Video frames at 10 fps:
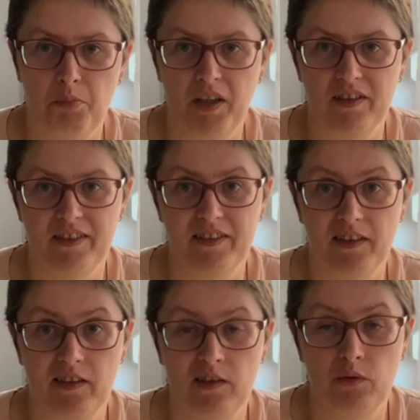pieces,
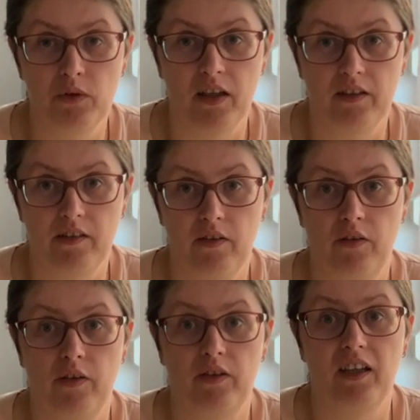it's
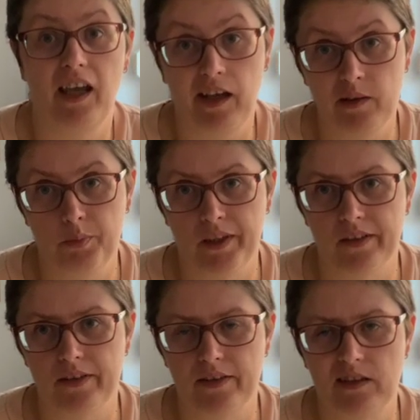238
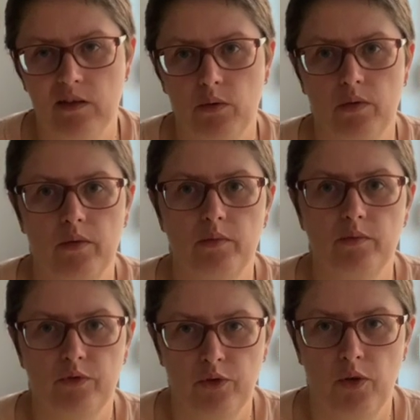pieces, so
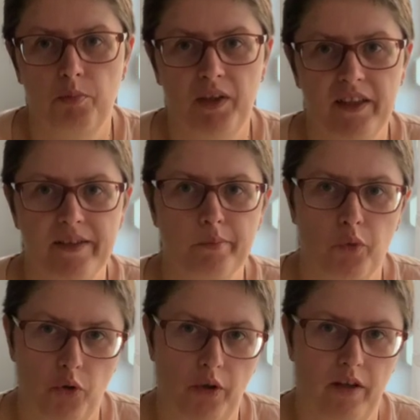4 pieces
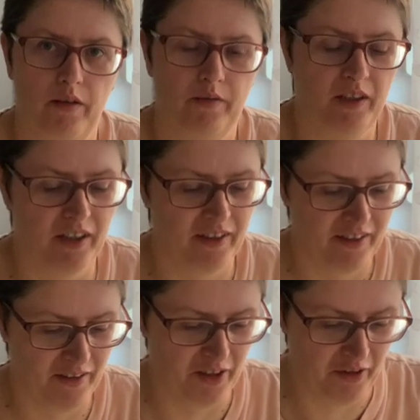more.
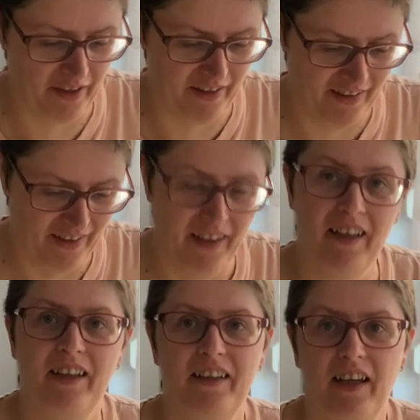
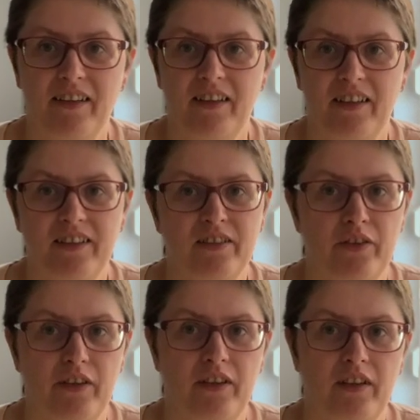The other thing's
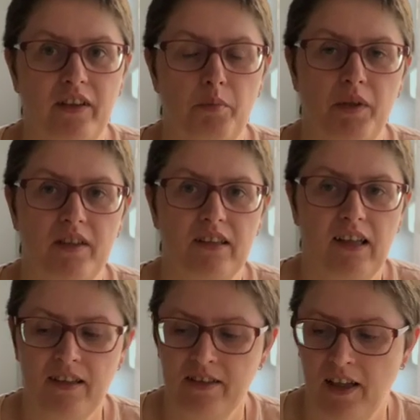30 pieces
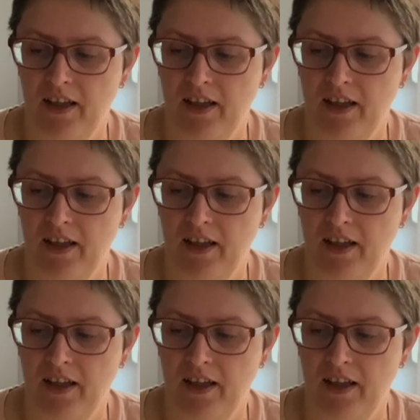less.